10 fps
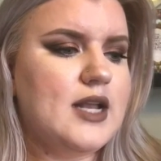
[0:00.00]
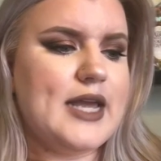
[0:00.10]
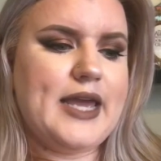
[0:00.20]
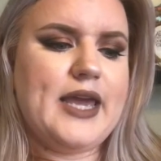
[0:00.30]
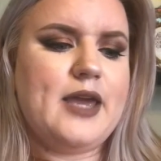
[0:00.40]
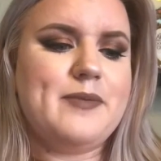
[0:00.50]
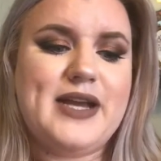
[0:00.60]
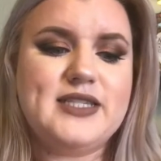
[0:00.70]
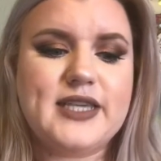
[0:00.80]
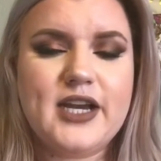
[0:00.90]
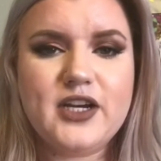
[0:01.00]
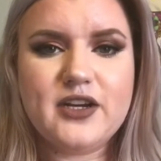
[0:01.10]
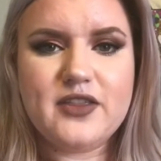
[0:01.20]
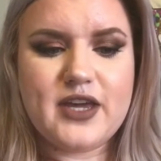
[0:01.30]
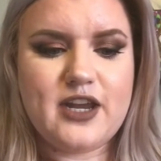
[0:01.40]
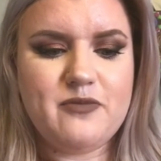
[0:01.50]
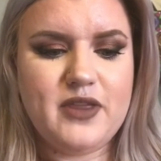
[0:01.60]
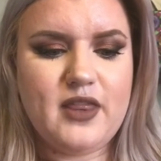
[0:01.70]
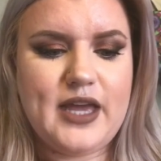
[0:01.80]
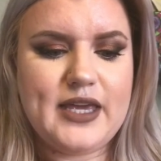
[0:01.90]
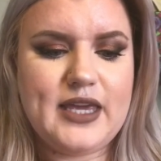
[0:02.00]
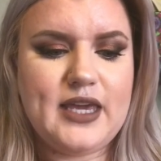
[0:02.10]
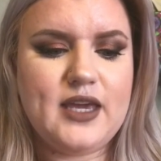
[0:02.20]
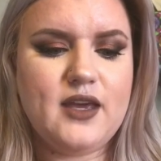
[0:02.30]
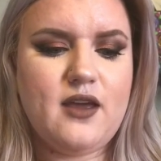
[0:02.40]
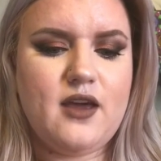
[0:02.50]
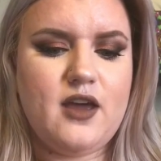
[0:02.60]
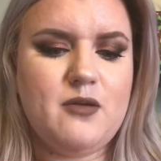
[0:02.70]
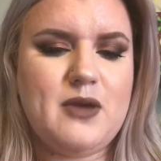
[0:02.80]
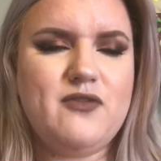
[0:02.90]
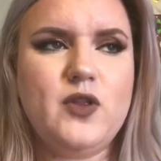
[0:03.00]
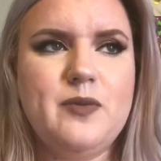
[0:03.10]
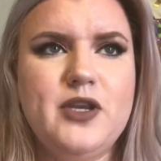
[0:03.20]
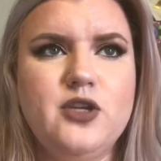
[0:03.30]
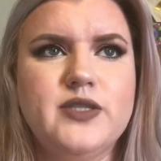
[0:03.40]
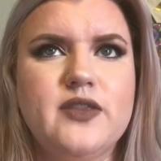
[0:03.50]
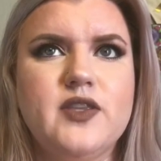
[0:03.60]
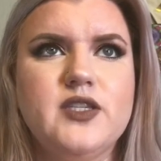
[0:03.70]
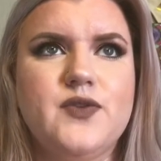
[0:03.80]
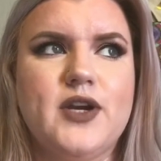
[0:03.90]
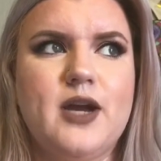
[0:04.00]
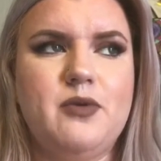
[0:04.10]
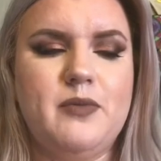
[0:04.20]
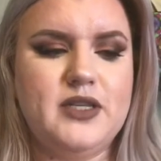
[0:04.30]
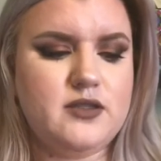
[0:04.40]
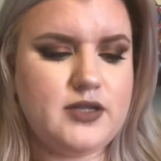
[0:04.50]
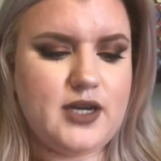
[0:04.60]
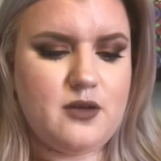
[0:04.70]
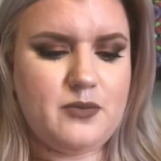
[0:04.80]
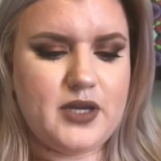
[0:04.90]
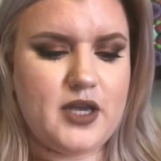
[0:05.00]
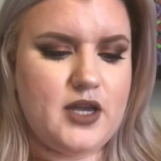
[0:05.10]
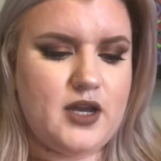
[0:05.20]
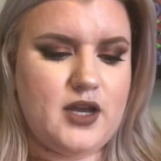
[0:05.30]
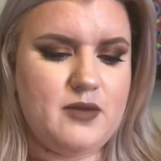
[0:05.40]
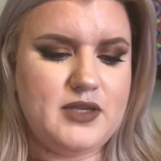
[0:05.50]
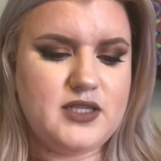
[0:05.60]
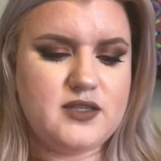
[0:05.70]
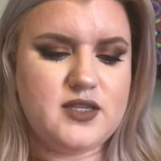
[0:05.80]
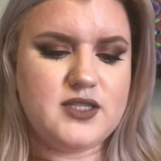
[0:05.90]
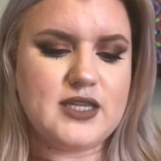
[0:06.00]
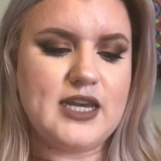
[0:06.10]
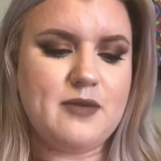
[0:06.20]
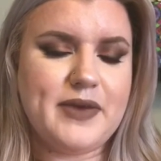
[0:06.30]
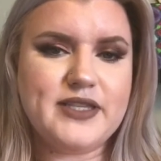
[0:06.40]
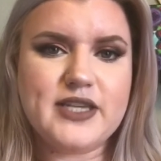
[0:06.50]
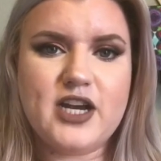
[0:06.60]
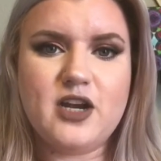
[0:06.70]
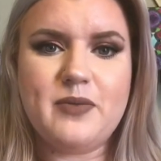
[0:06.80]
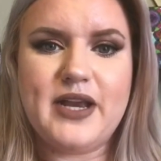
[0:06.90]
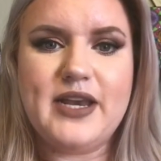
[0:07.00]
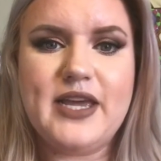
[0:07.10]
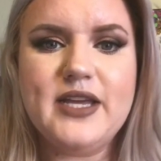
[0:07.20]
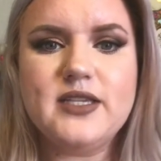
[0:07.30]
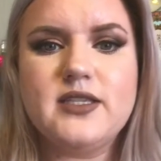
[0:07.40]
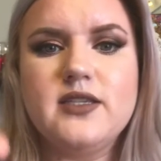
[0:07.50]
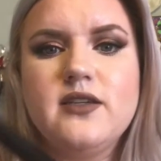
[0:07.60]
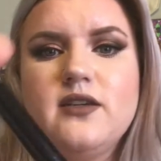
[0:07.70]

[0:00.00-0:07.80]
A mascara that I've been liking, I've only been using this for a couple months now, but this is the Skinny Mascara by NYX,